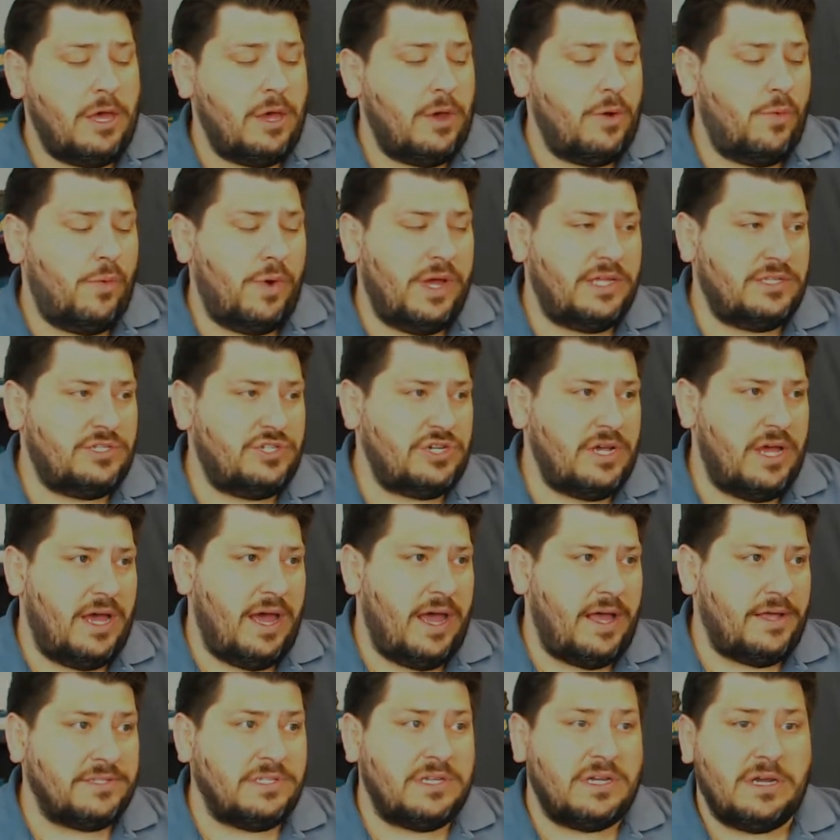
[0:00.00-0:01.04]
which I
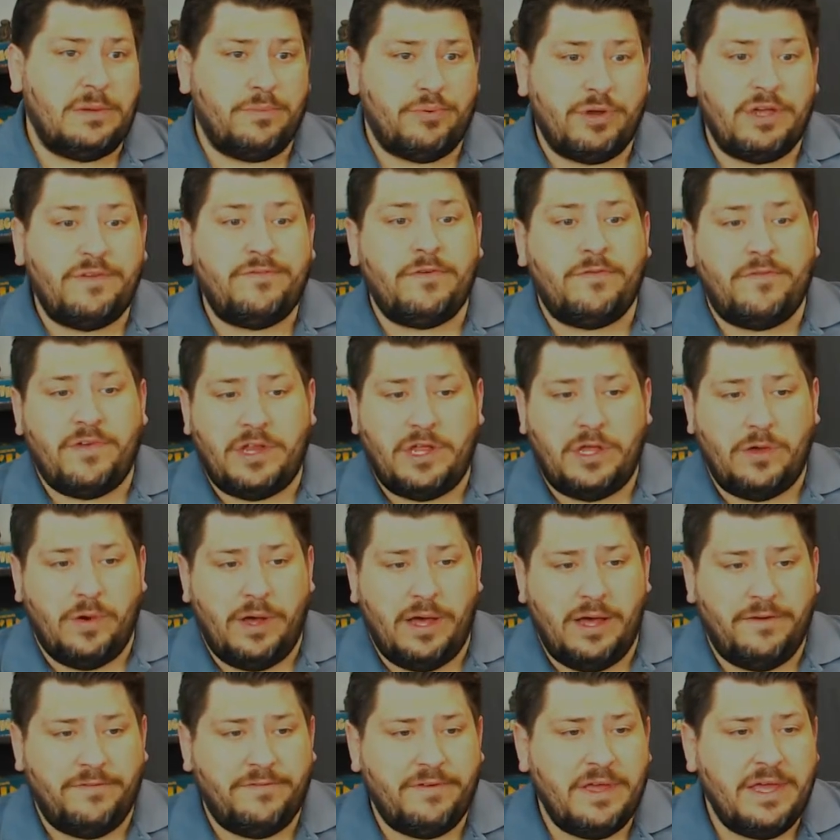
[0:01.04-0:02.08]
also did a preview video
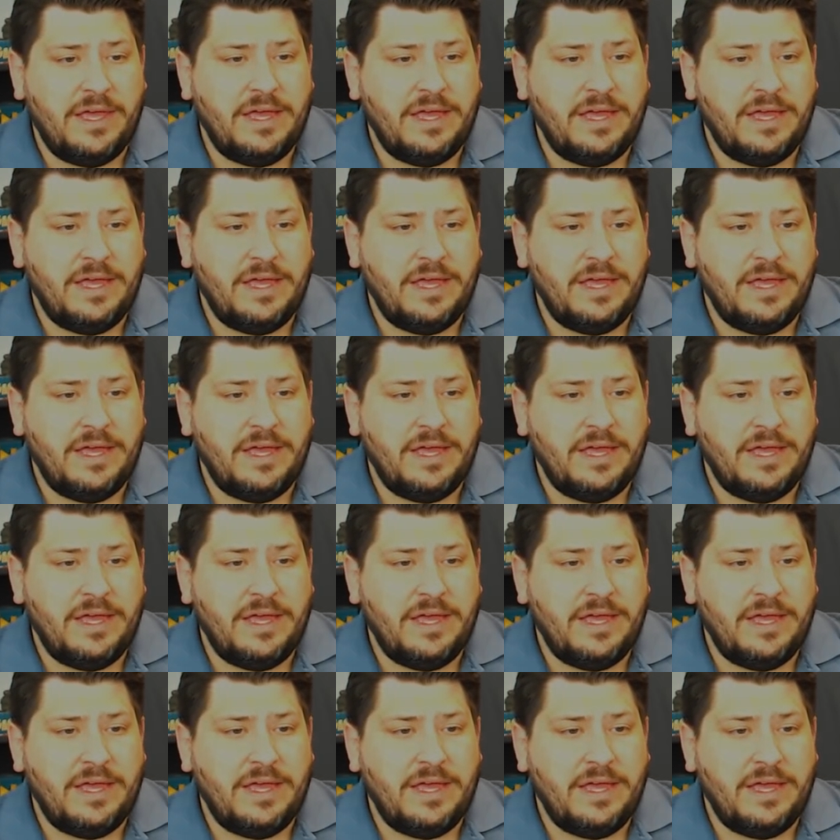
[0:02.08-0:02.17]
of.